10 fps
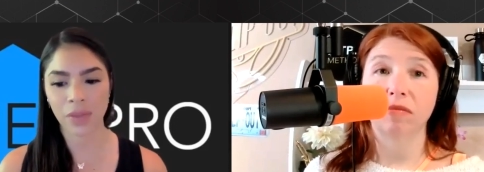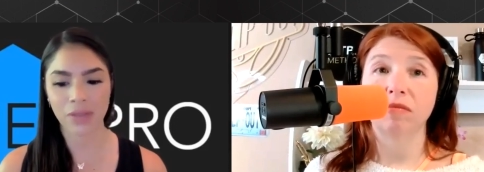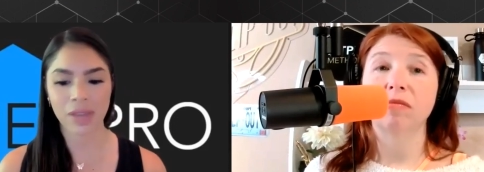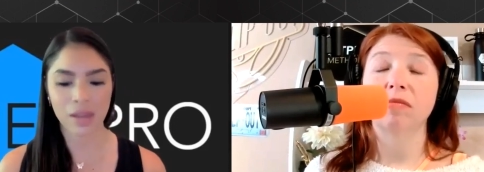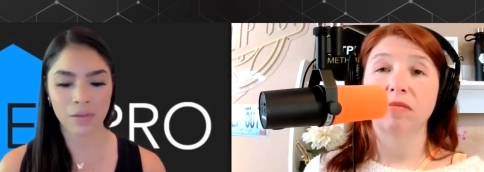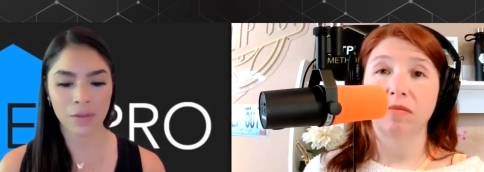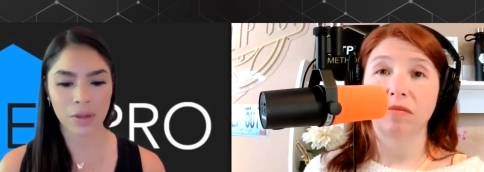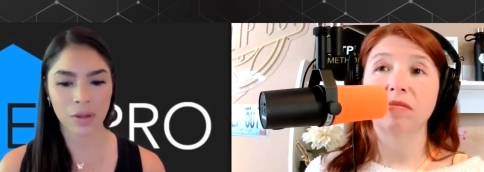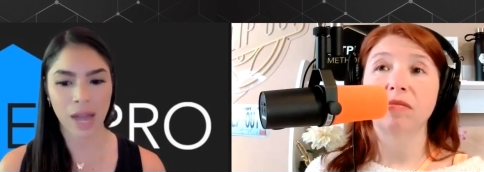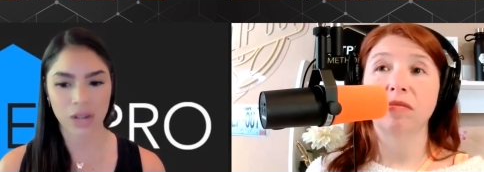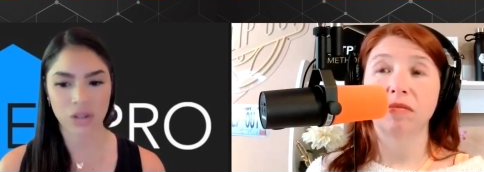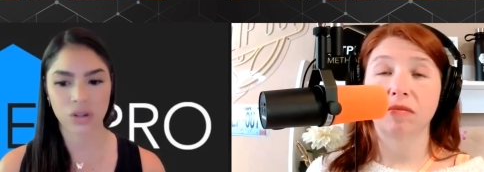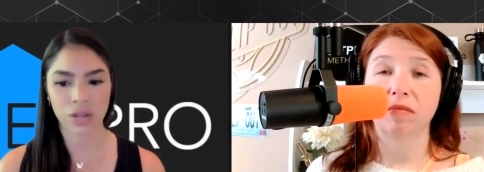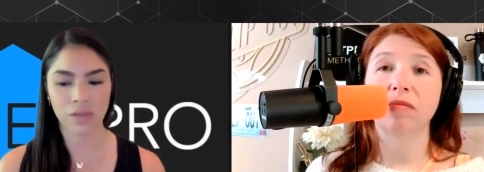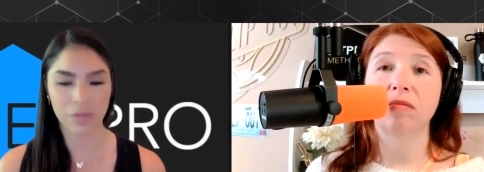Speaker 1: that they feel
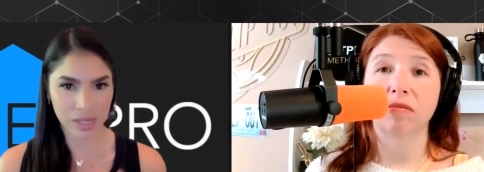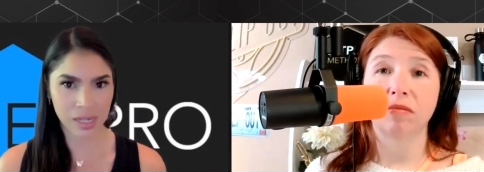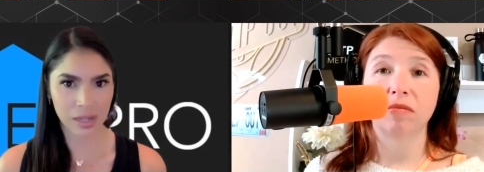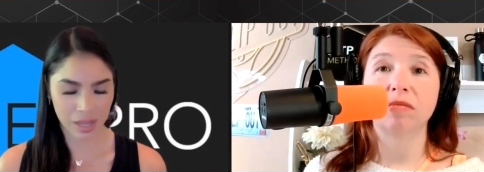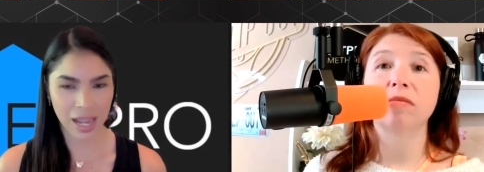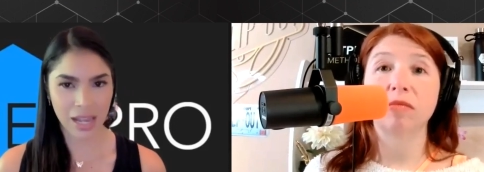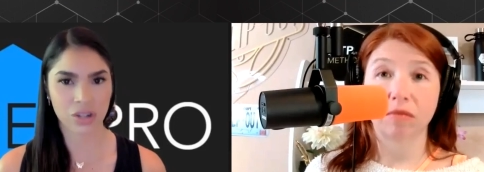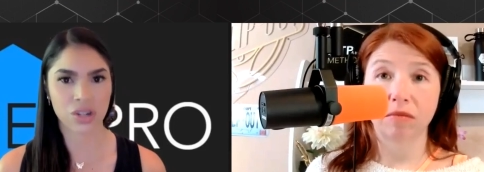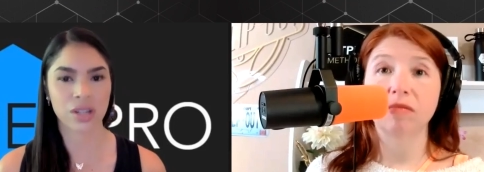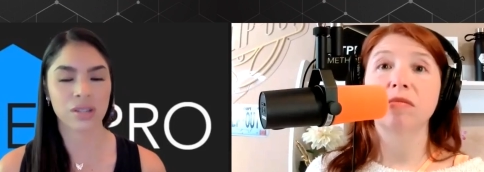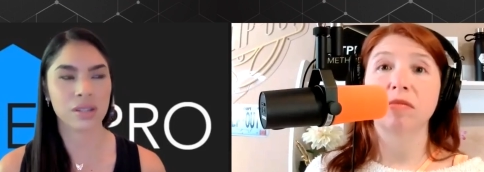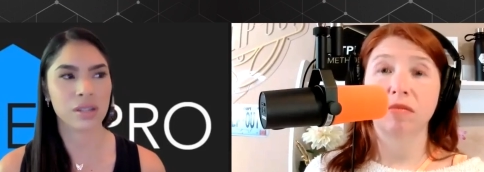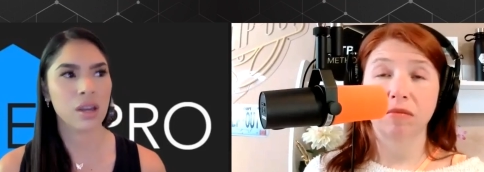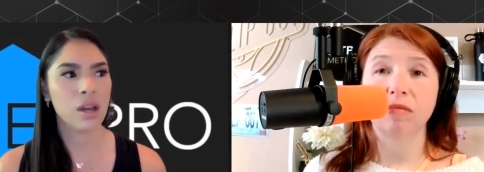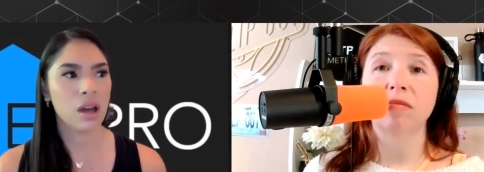actually physically
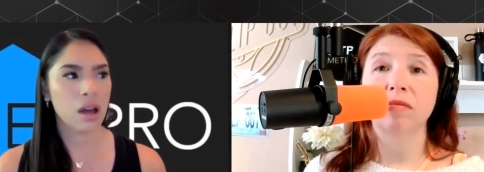anxious.